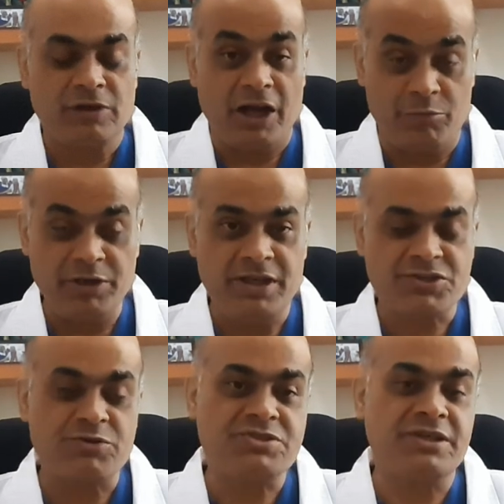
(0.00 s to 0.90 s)
I've been
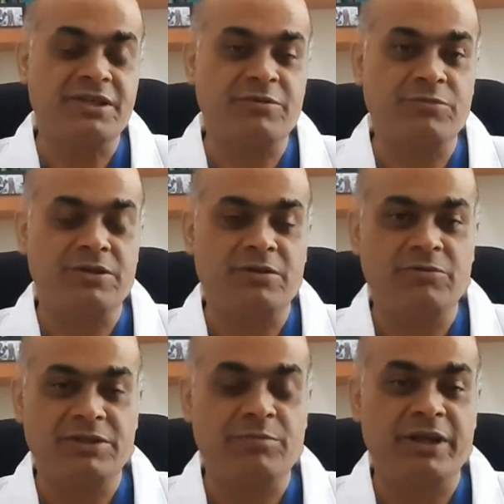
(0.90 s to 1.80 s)
associated
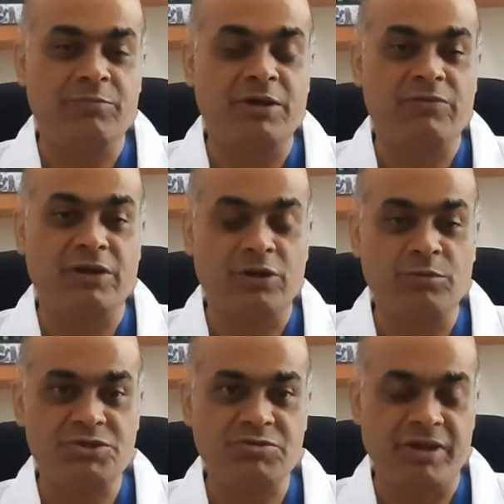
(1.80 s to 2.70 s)
with Manipal for
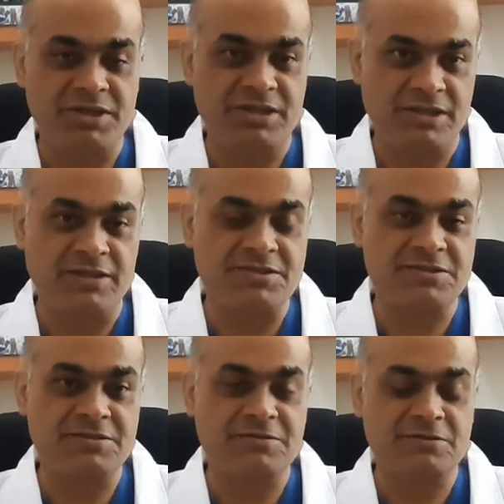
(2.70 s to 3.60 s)
almost twenty
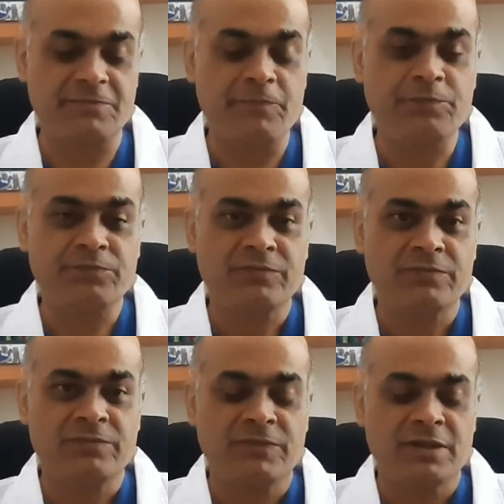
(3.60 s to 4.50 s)
years.
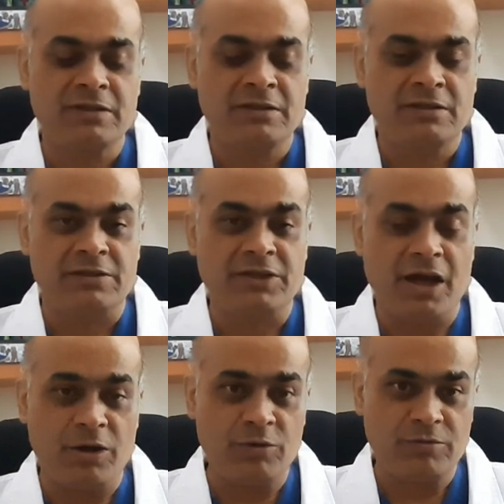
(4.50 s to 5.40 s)

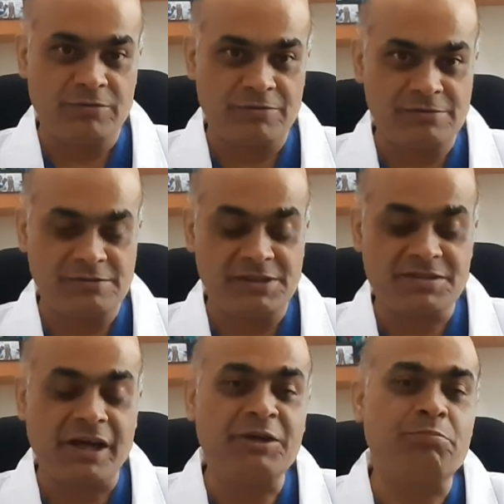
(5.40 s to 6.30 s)
Now,
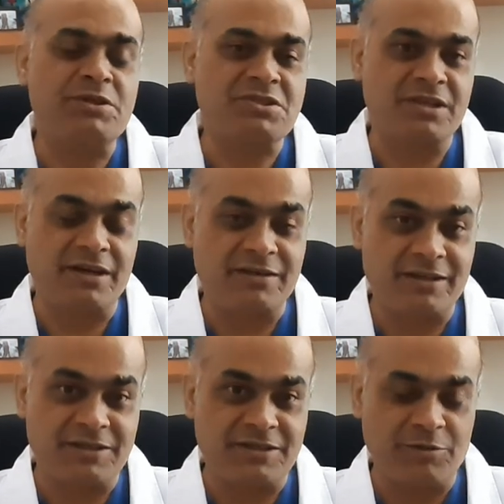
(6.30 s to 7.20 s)
this
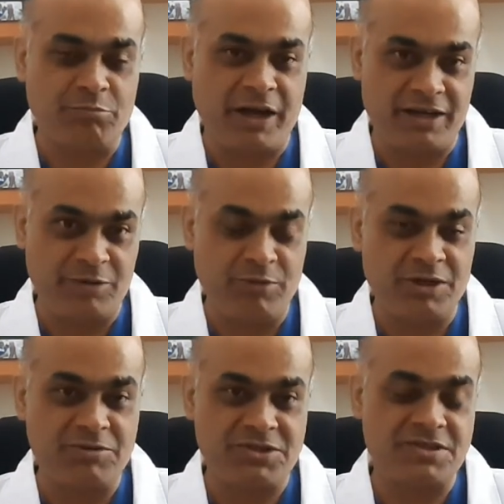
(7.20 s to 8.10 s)
unprecedented pandemic
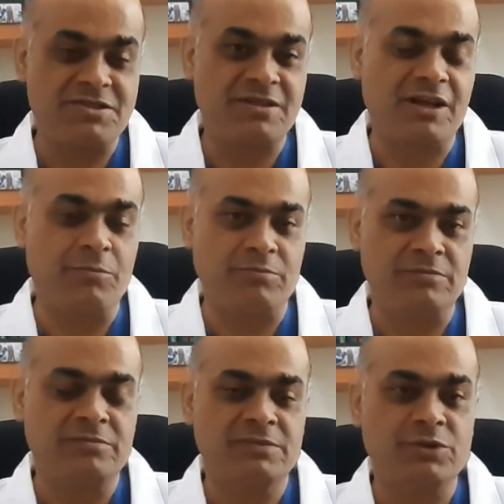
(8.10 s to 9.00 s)
which has come,
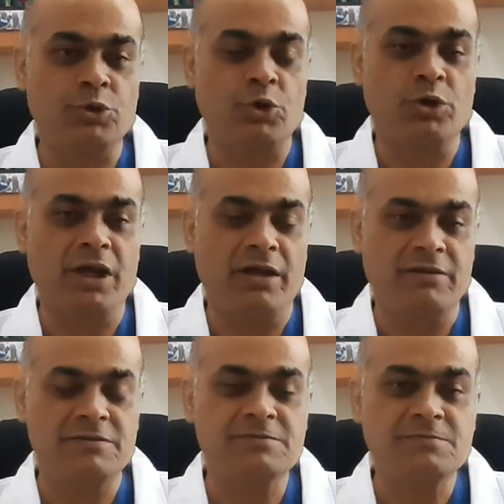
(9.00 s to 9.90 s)

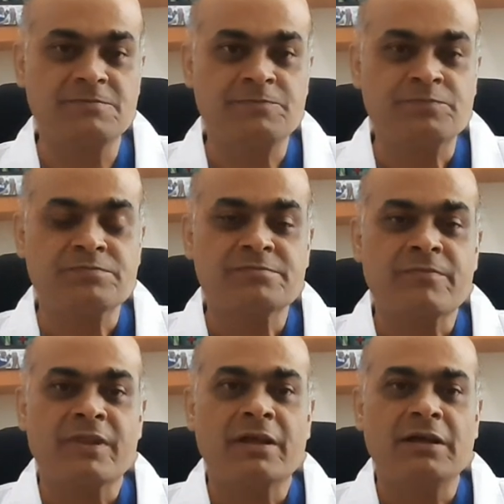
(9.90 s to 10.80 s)
corona
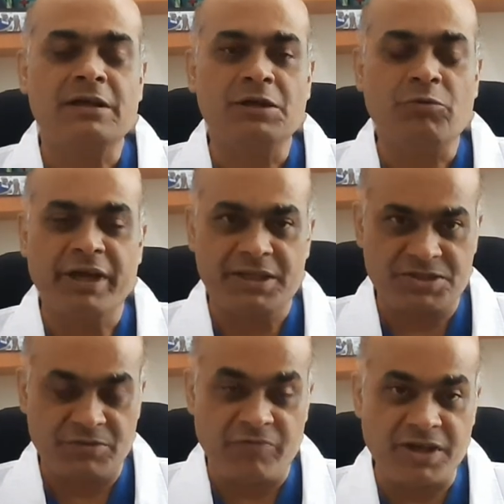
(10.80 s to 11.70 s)
uh,
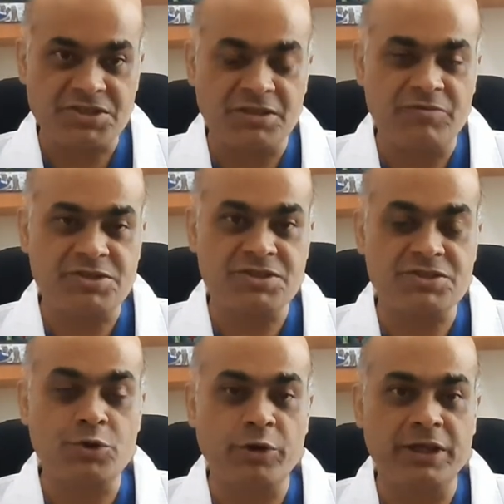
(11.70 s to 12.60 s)
virus infection which
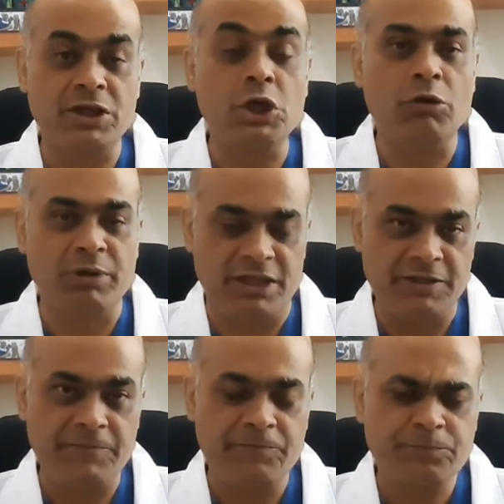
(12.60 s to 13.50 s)
is going globally,